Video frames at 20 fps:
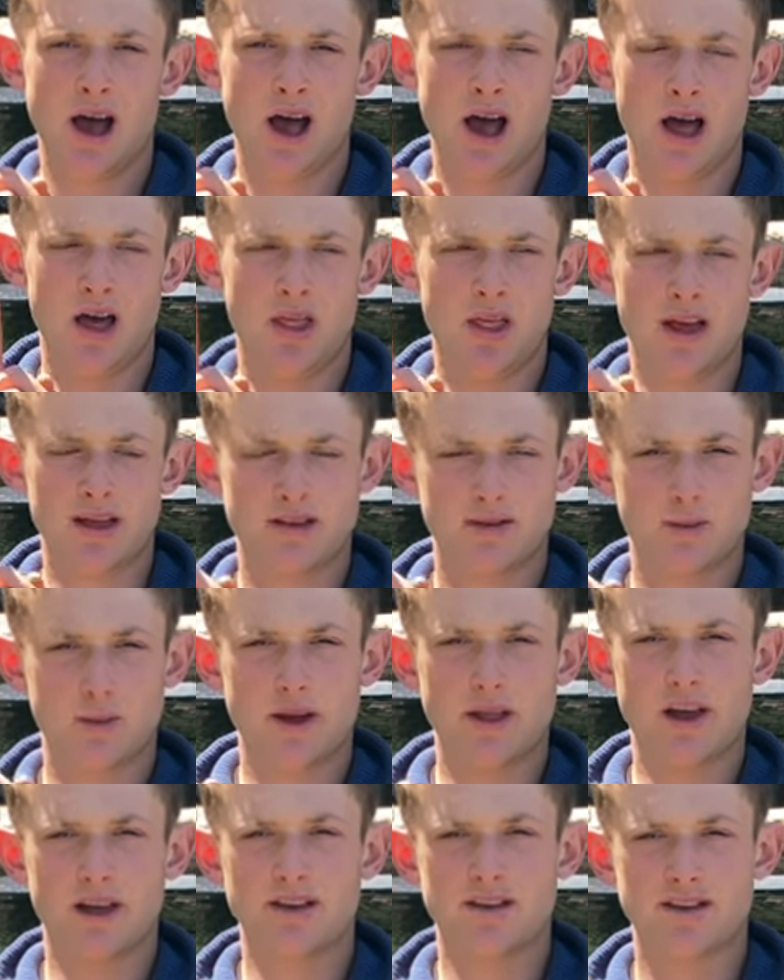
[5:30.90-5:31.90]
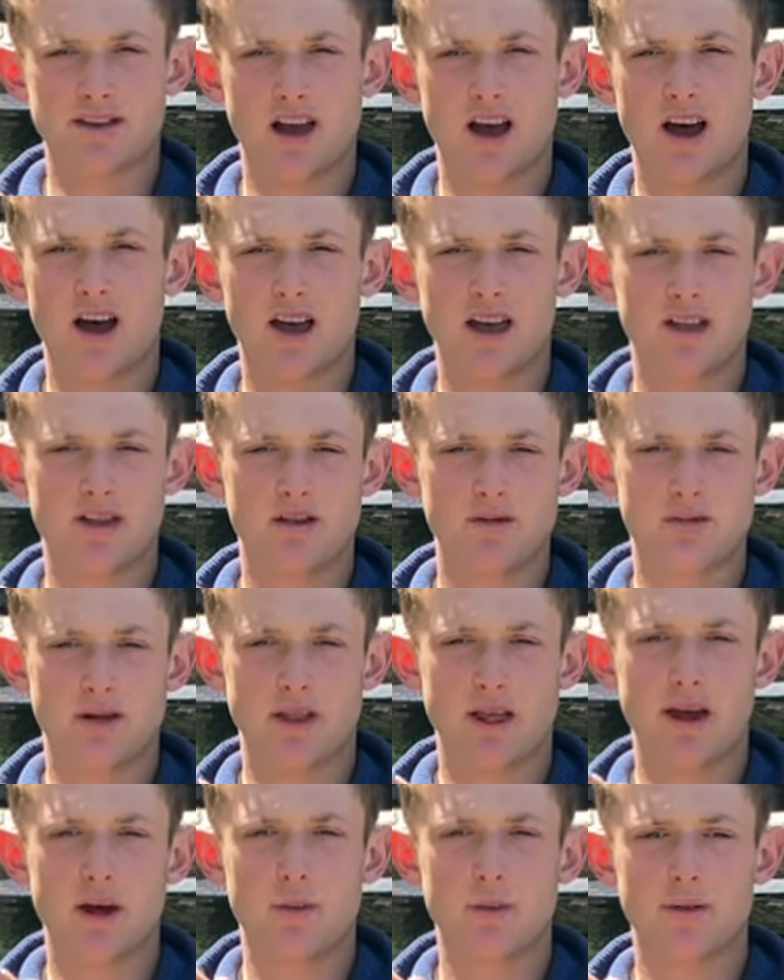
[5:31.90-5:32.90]
and that's when I started to
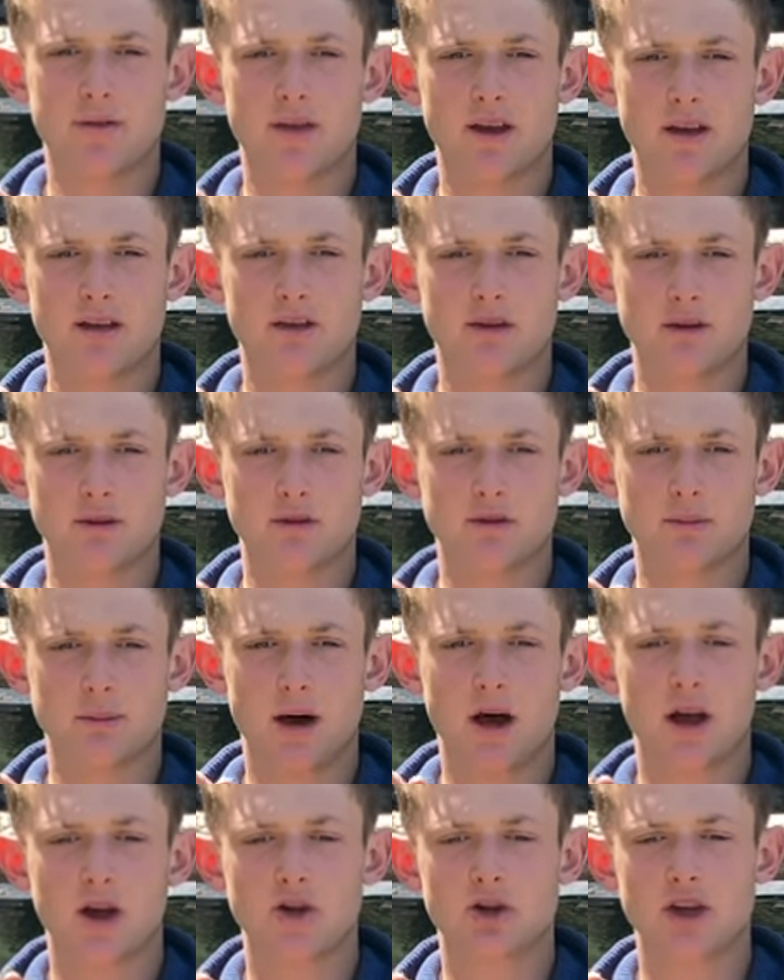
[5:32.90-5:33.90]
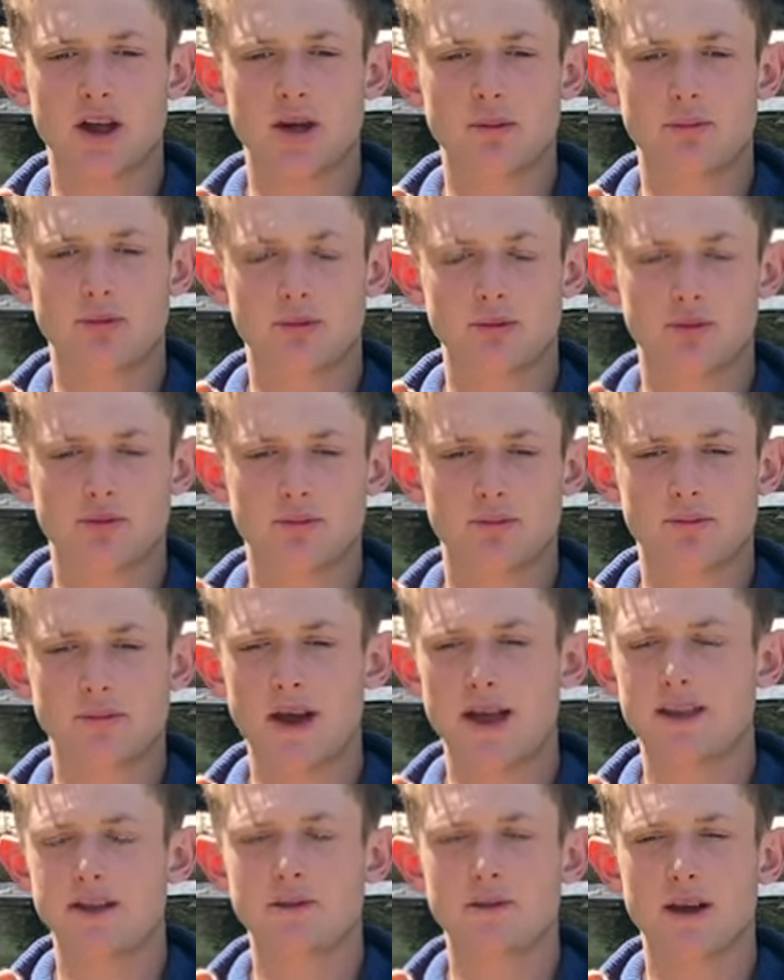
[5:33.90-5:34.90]
run out of potatoes, March, April,
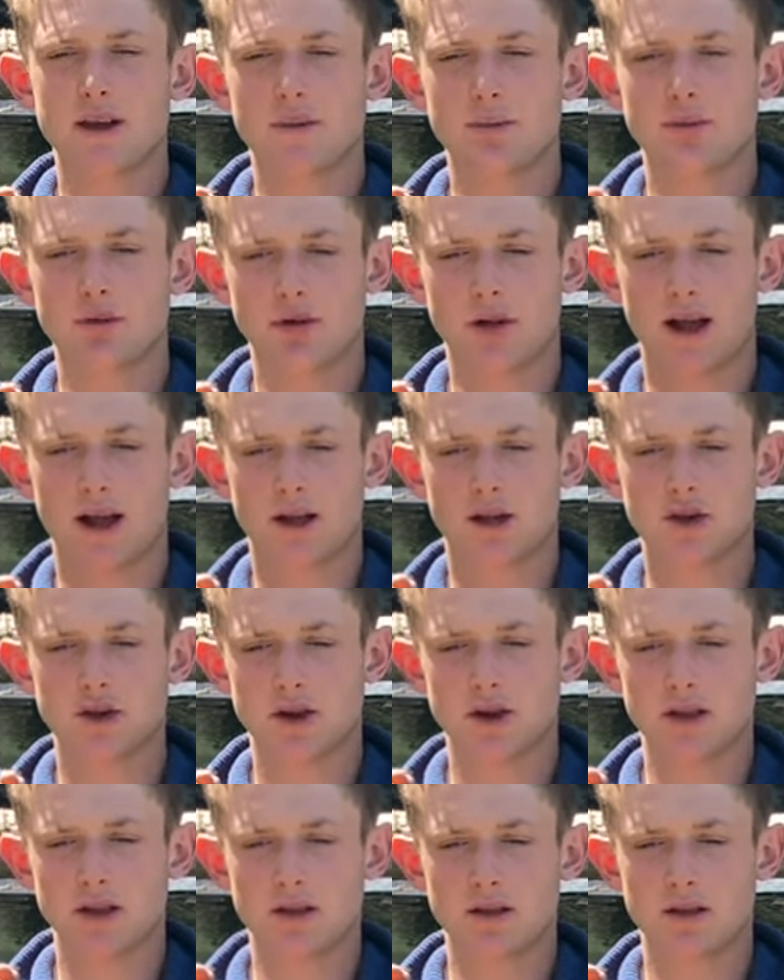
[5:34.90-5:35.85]
end of April actually,